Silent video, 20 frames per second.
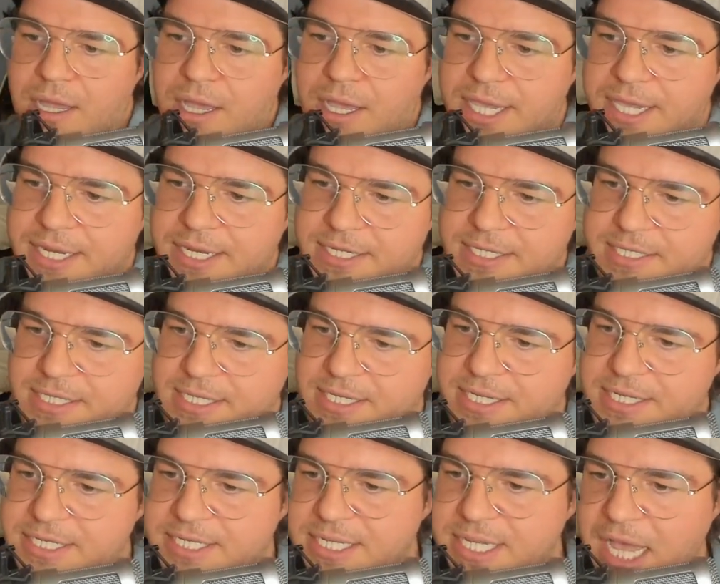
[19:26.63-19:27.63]
It is the
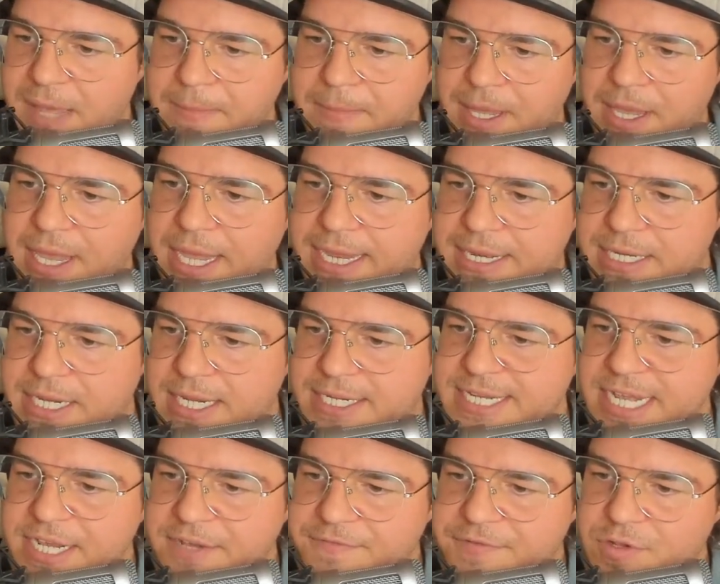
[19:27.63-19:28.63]
stop and
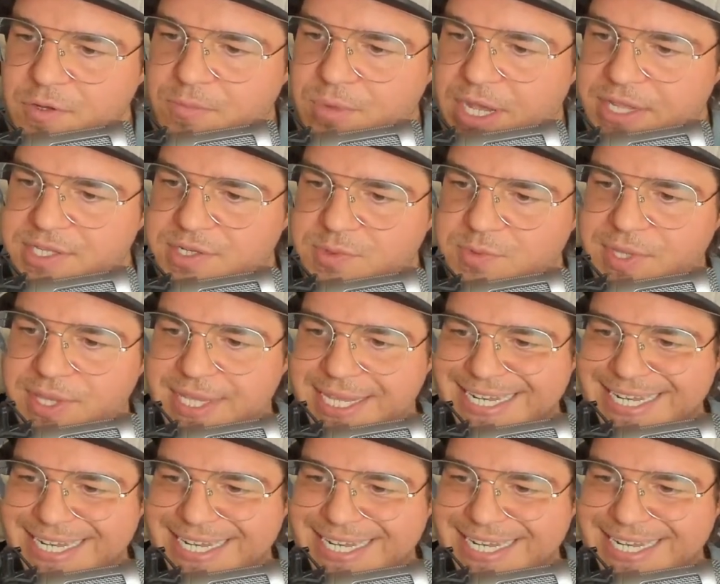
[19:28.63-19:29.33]
take a few breaths with